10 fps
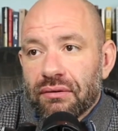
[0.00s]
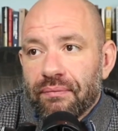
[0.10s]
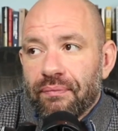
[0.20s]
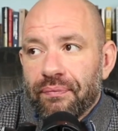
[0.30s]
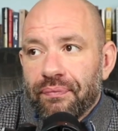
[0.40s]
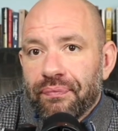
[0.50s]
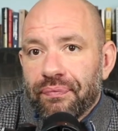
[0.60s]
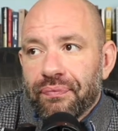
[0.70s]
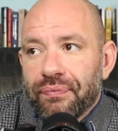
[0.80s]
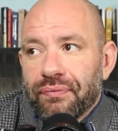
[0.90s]

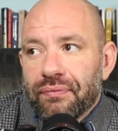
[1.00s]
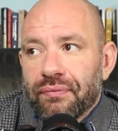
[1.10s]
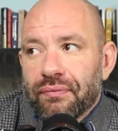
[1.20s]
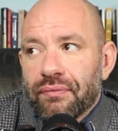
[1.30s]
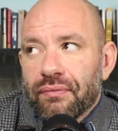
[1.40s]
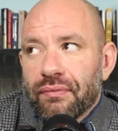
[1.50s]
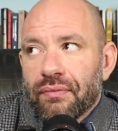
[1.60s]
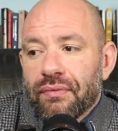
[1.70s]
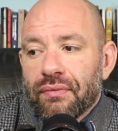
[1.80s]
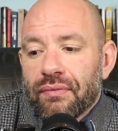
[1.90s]

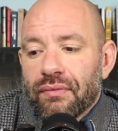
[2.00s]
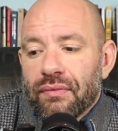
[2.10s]
(no one is talking)